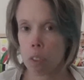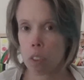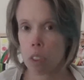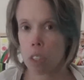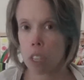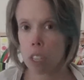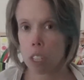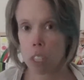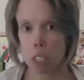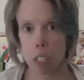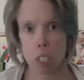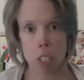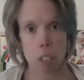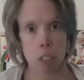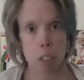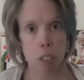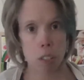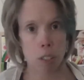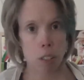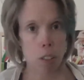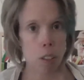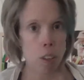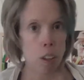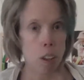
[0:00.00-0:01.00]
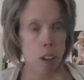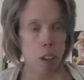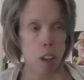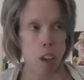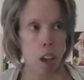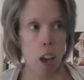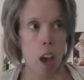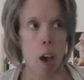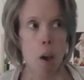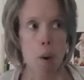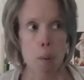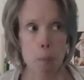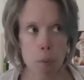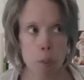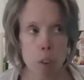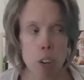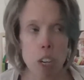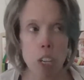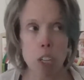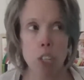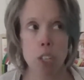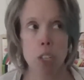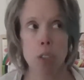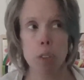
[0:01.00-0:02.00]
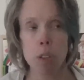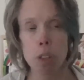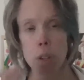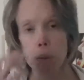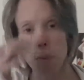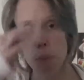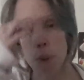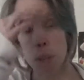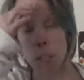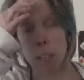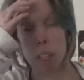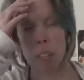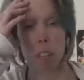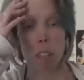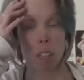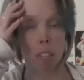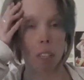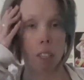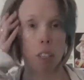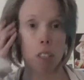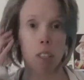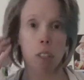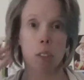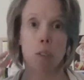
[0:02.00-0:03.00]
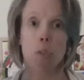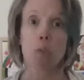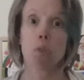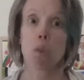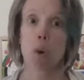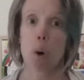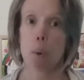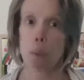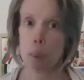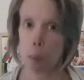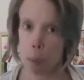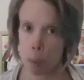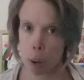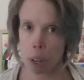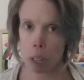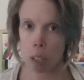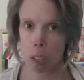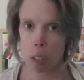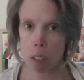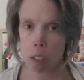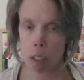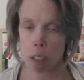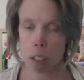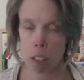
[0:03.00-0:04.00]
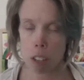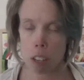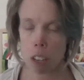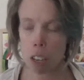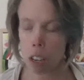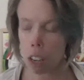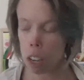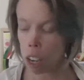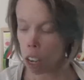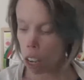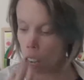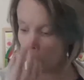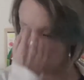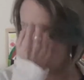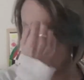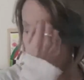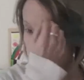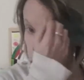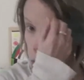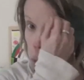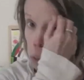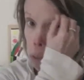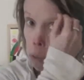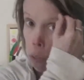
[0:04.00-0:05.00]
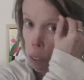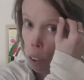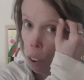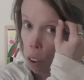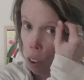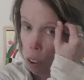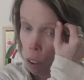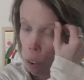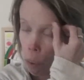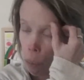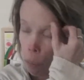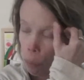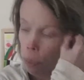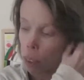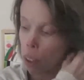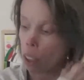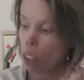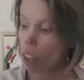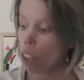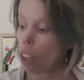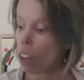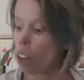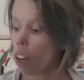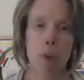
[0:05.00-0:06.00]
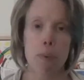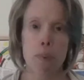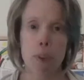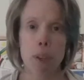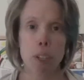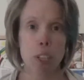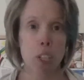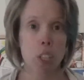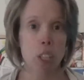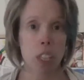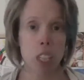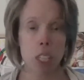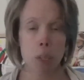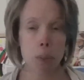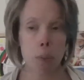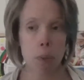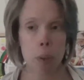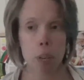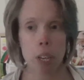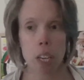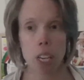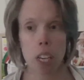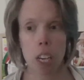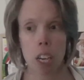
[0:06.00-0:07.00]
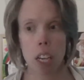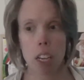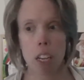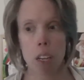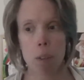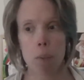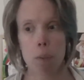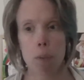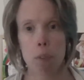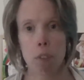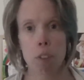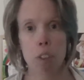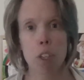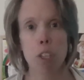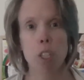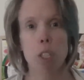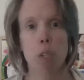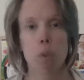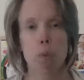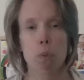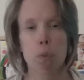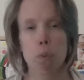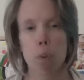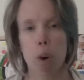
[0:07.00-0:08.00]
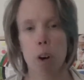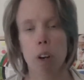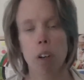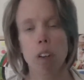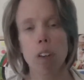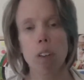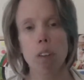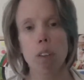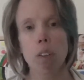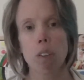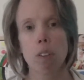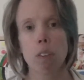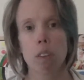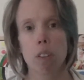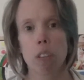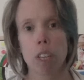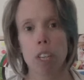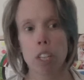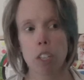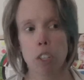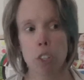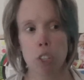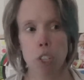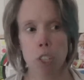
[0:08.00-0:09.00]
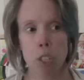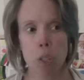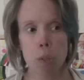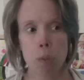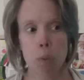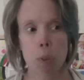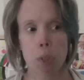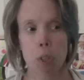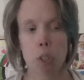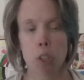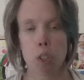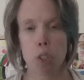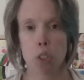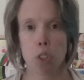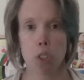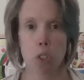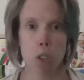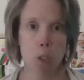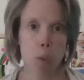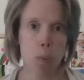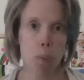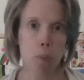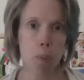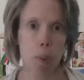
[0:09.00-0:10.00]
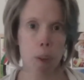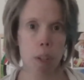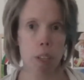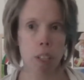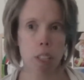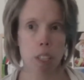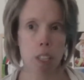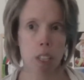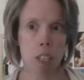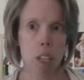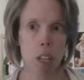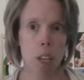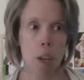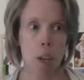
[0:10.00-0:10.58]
this is reassuring me that this is a normal pregnancy so far. I measured this week and I'm 31 inches, which is just a bit